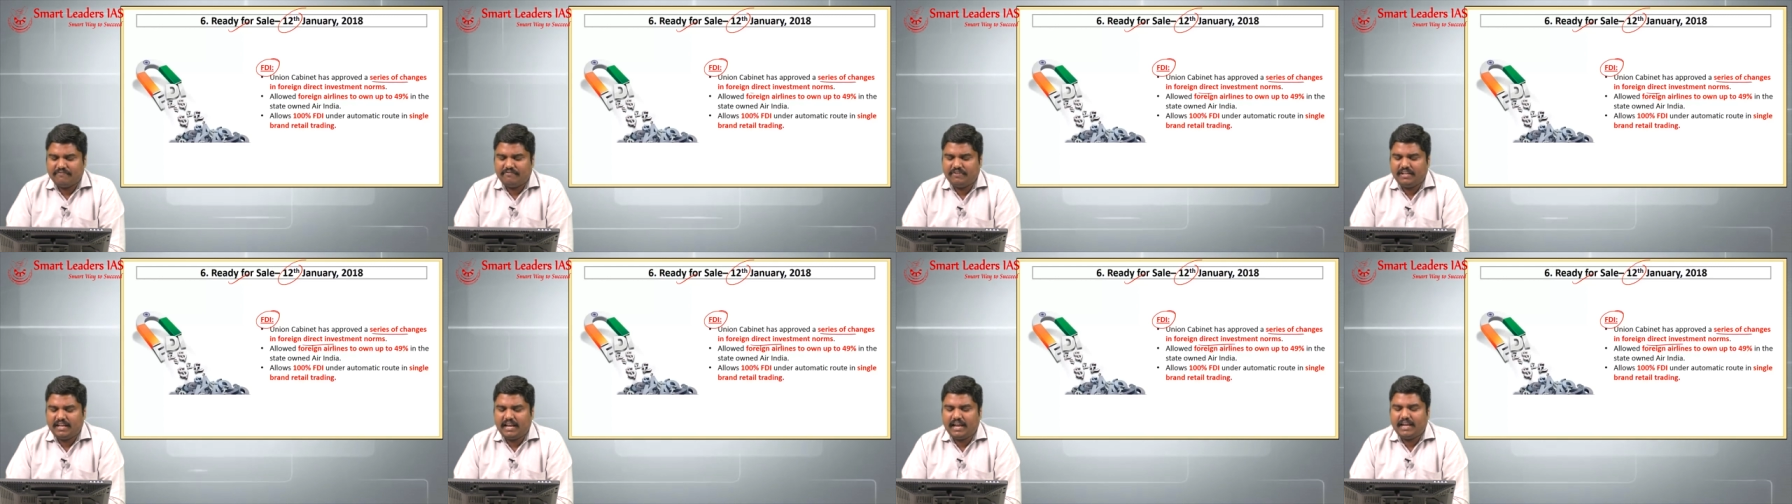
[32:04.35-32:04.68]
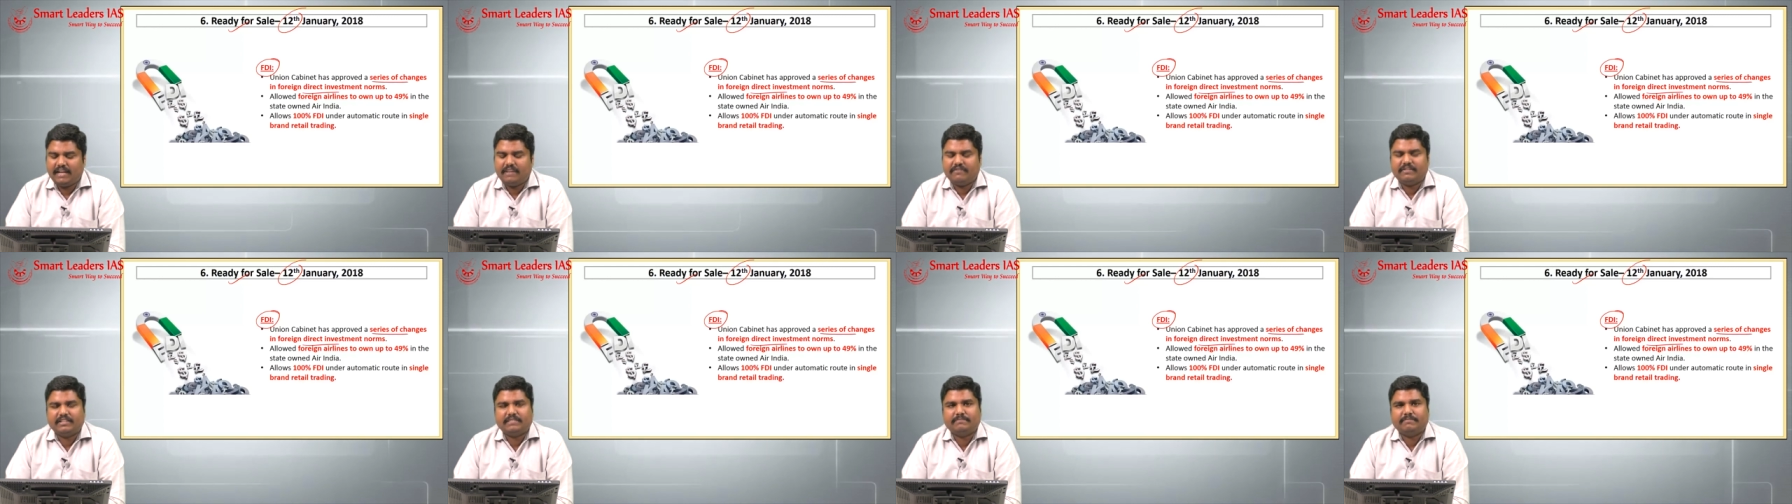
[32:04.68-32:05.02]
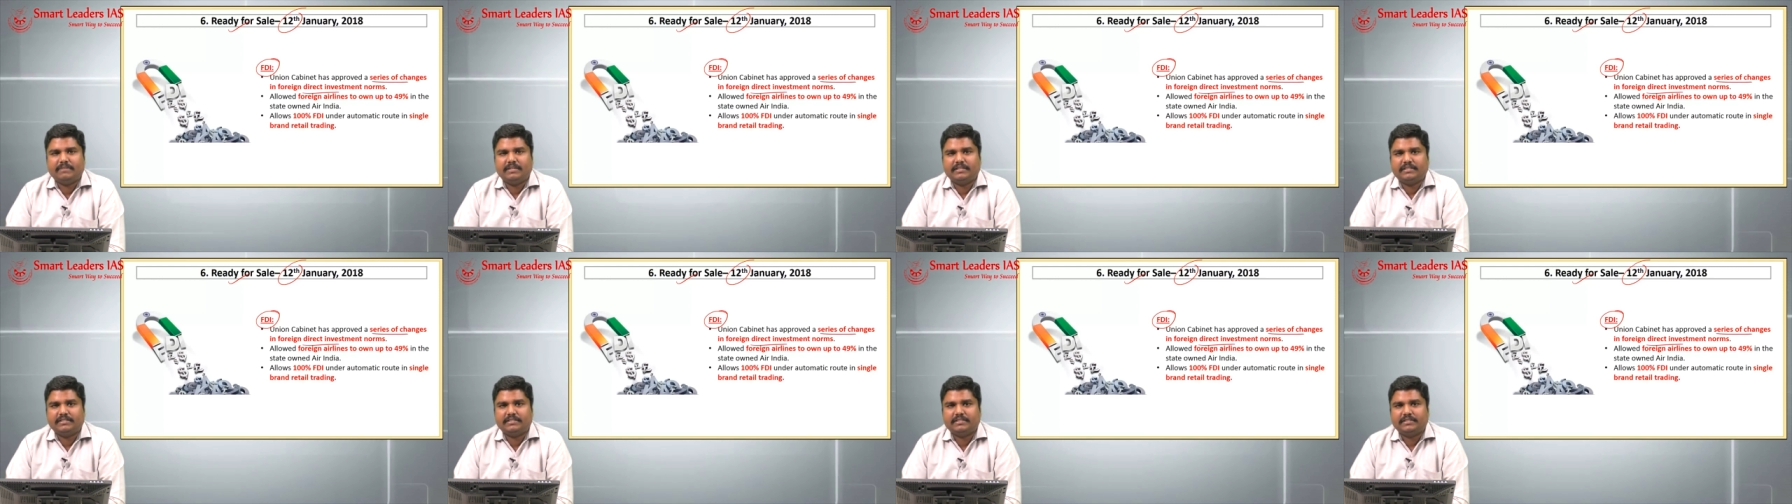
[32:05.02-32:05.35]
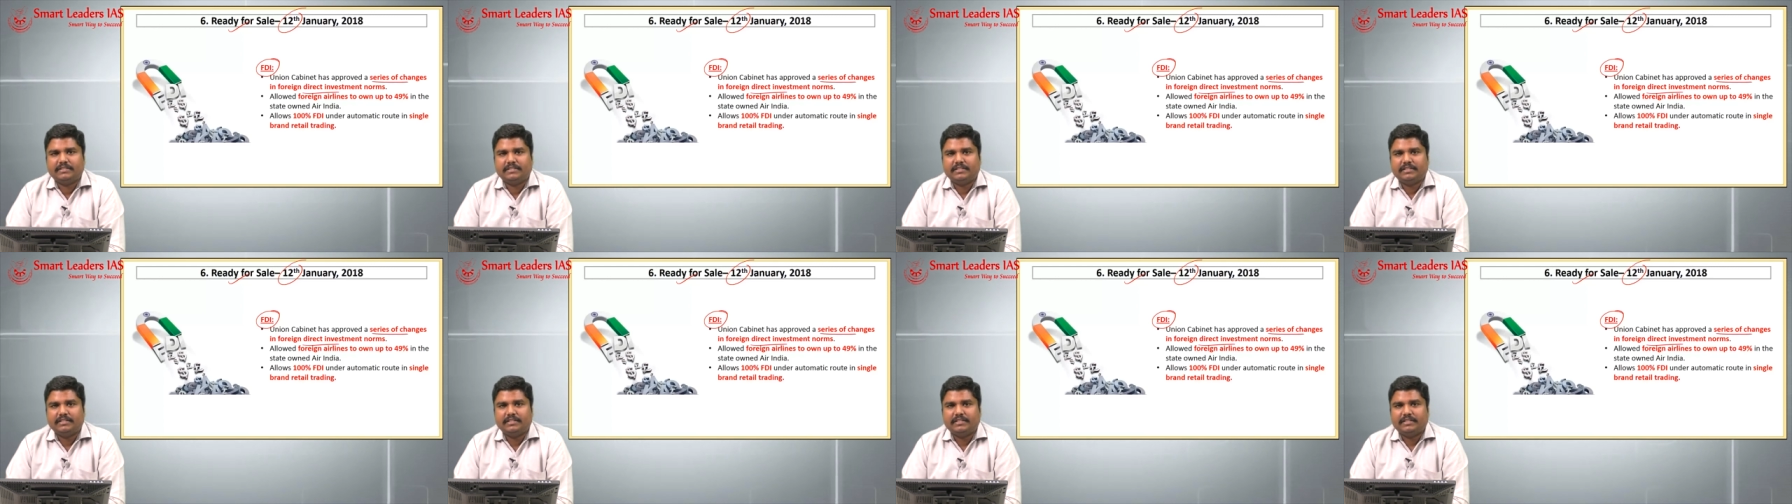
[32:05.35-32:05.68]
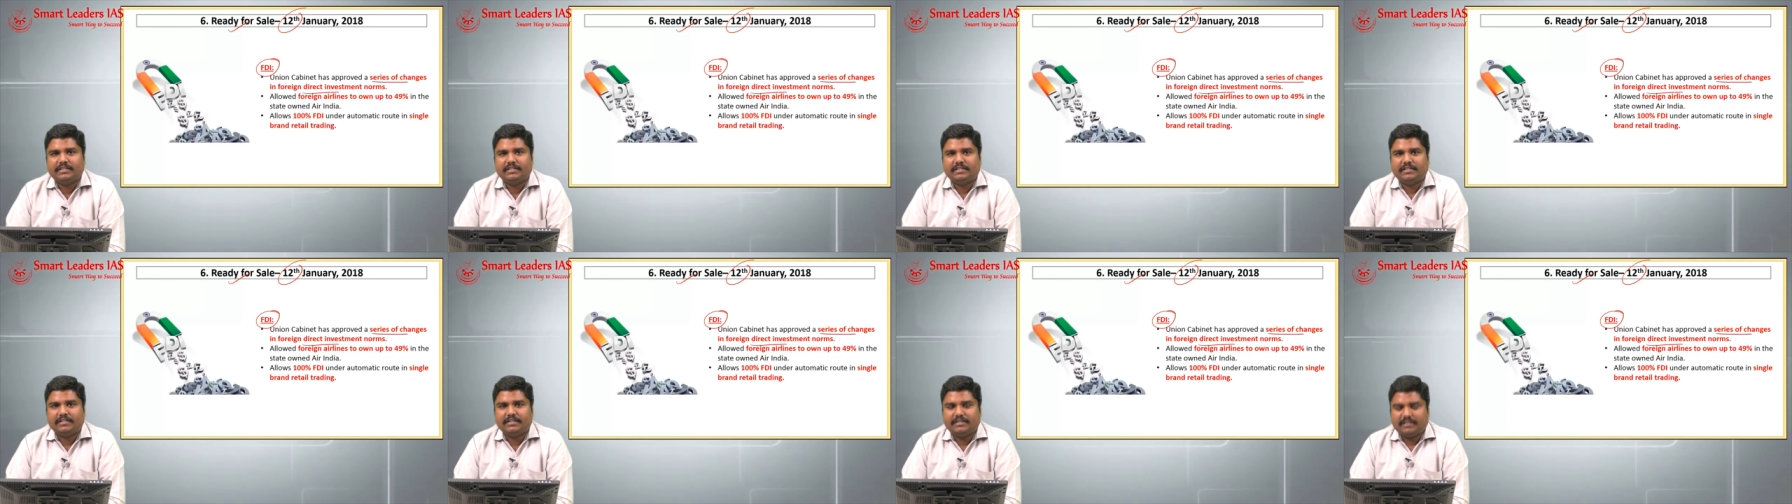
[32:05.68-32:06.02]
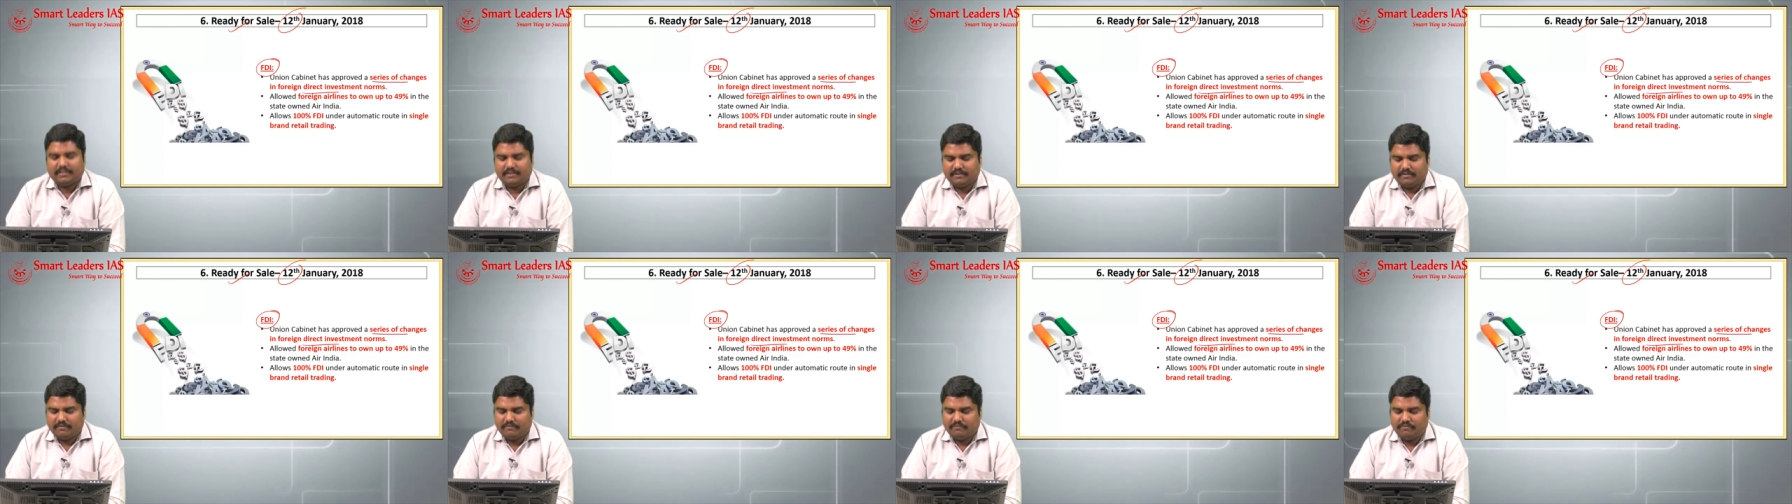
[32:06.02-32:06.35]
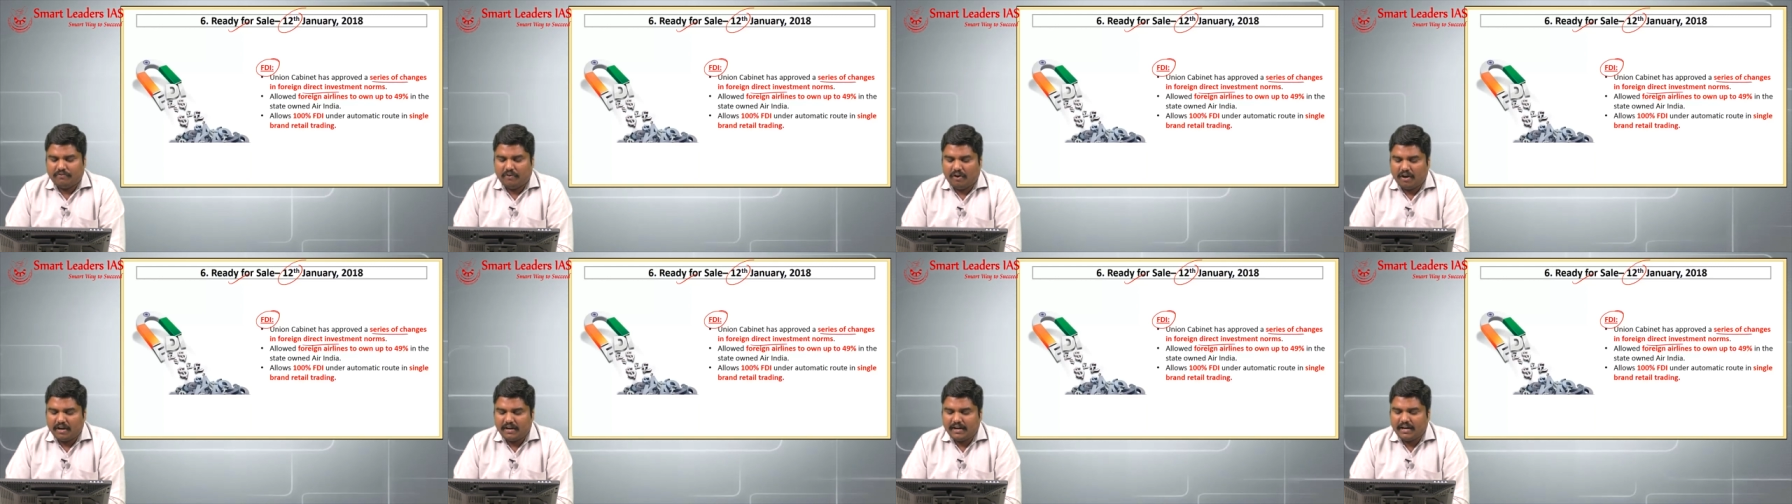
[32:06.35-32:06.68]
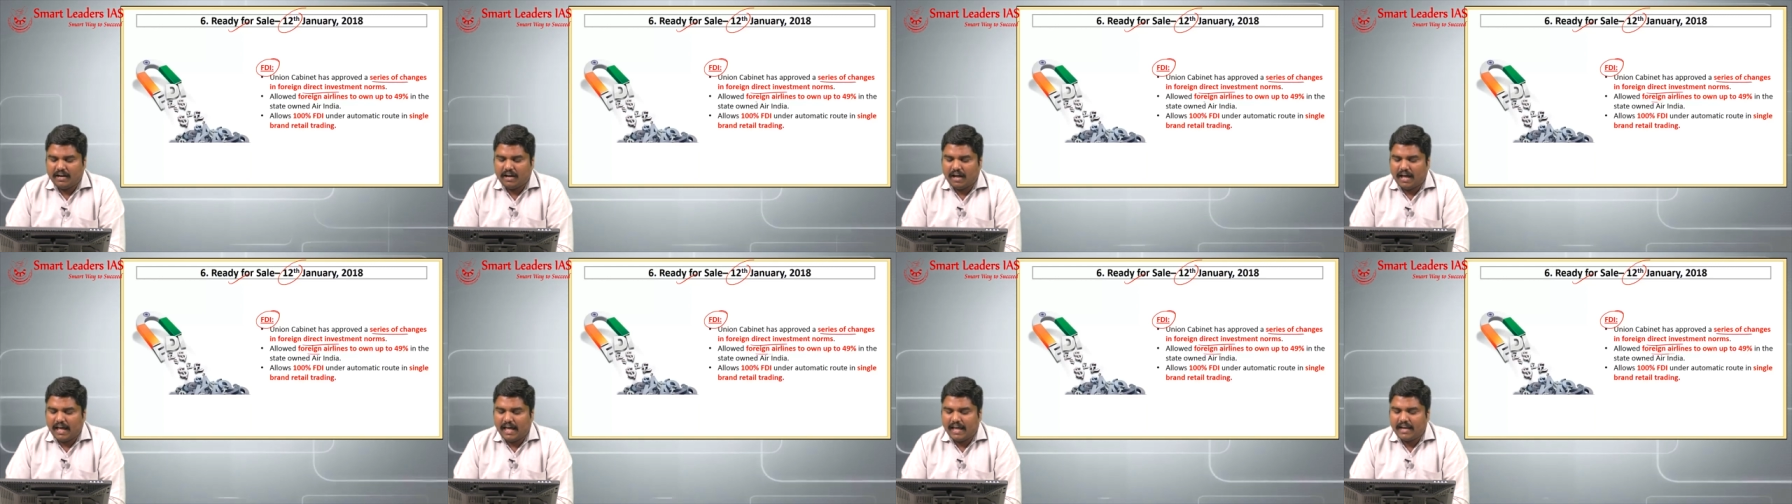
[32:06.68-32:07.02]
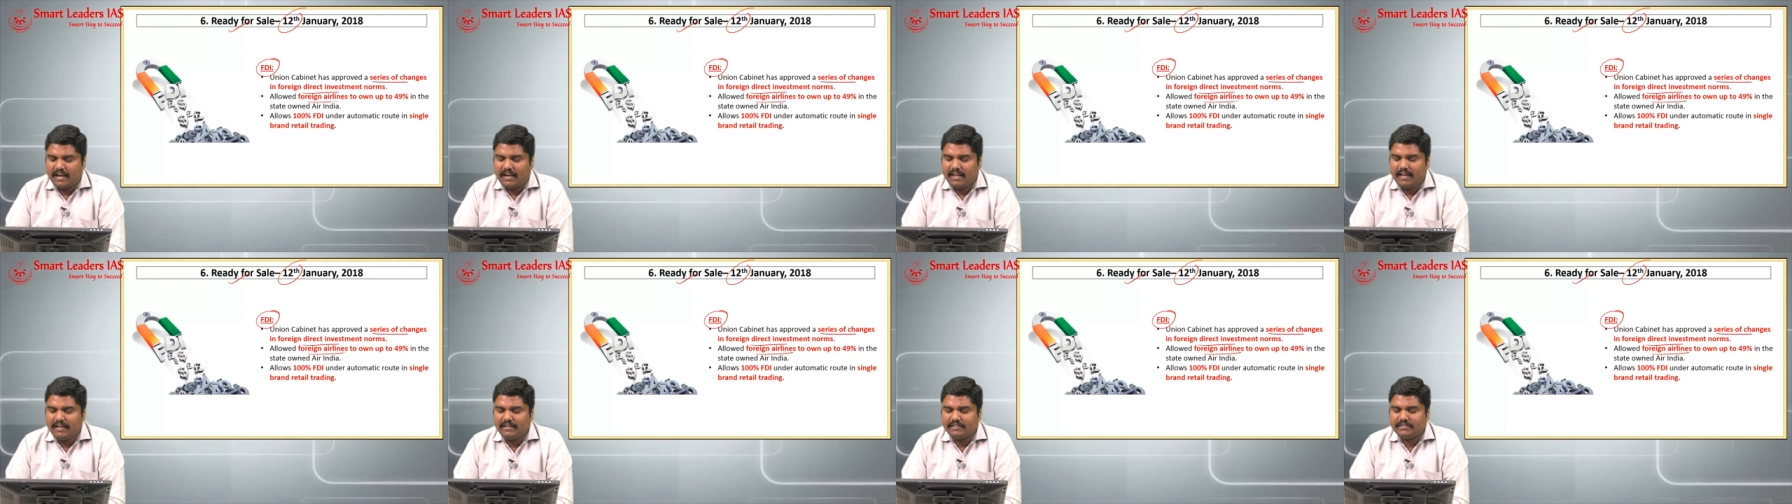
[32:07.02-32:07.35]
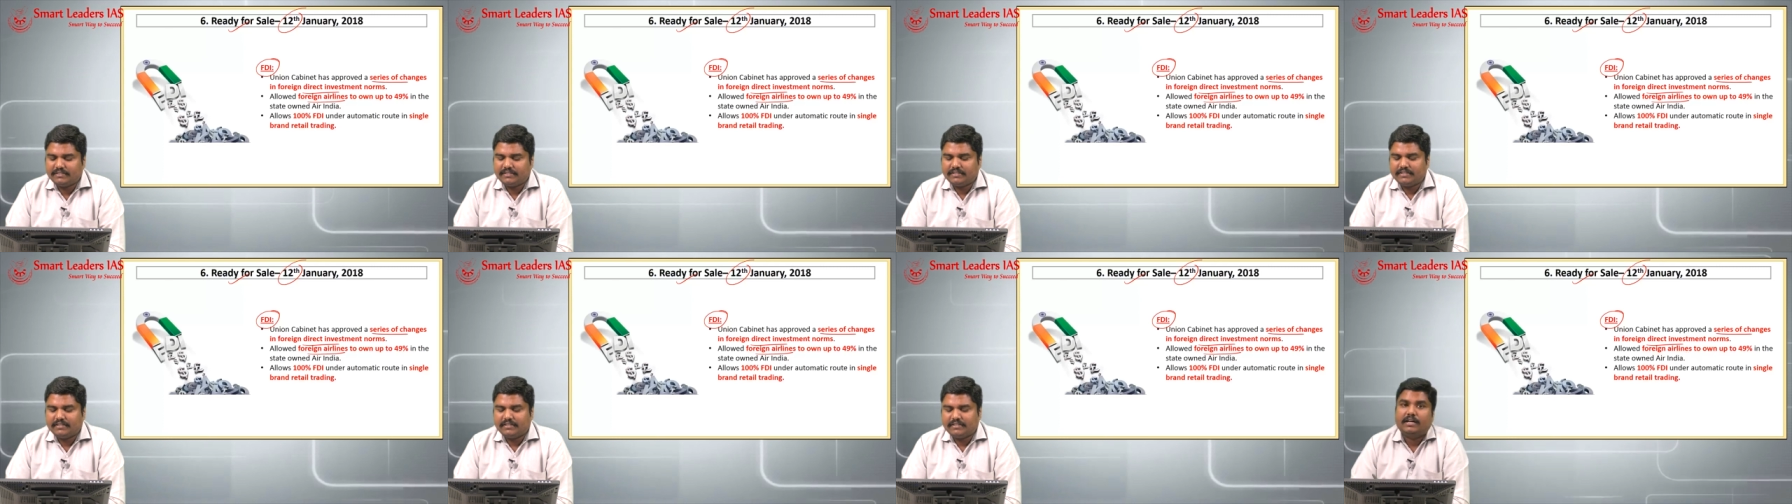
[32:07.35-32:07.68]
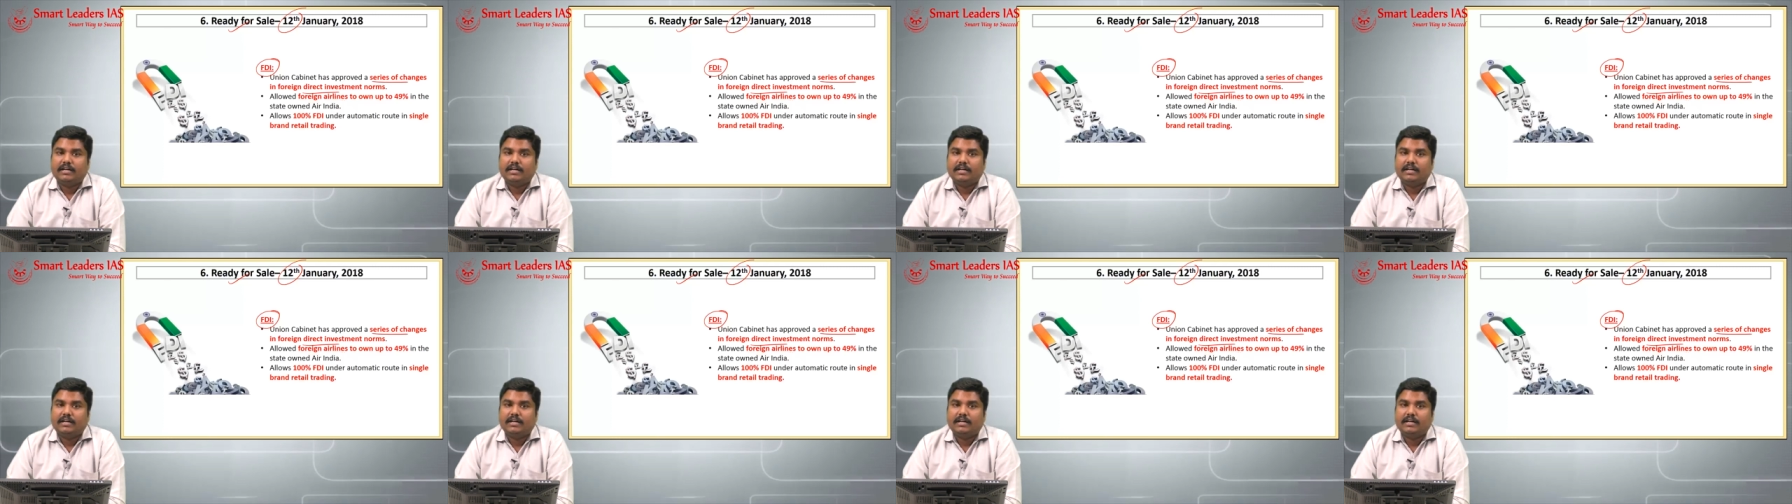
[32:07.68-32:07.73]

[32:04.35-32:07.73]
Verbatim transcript: FDI investments, foreign airlines.